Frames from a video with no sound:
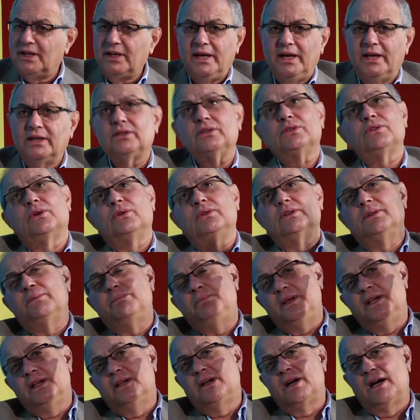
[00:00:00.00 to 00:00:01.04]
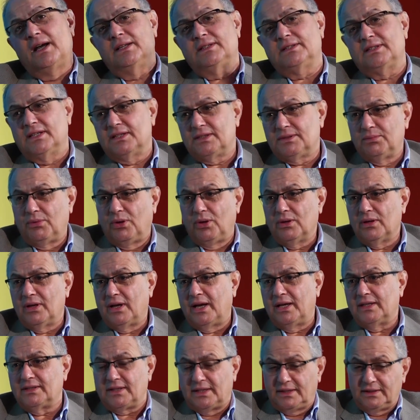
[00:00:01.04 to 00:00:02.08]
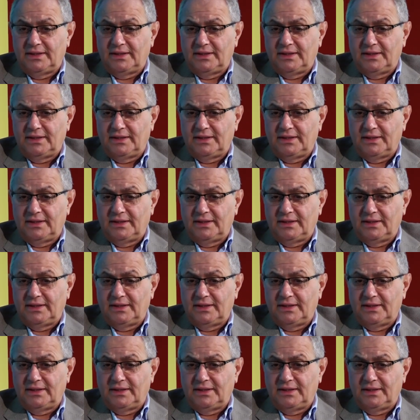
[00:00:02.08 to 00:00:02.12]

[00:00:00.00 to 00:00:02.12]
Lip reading: created only big guys and small guys.